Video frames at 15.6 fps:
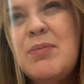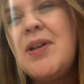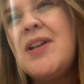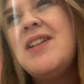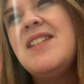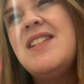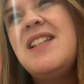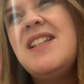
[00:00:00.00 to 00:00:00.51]

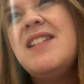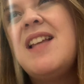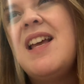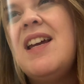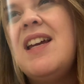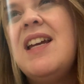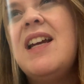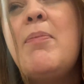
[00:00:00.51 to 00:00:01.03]
because he's
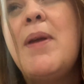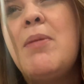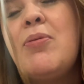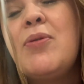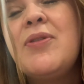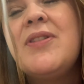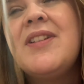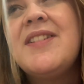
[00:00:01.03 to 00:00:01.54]
saying
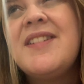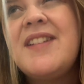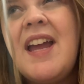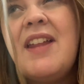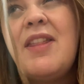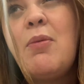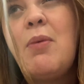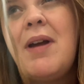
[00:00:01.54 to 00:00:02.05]
people
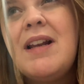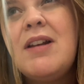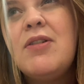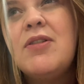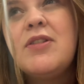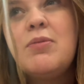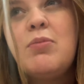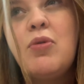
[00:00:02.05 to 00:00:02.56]
sustain the weight
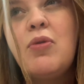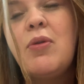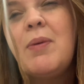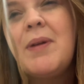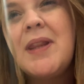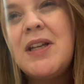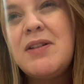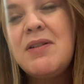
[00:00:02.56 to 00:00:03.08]
loss more
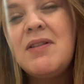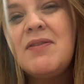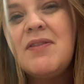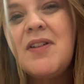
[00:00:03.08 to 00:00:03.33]
when they do it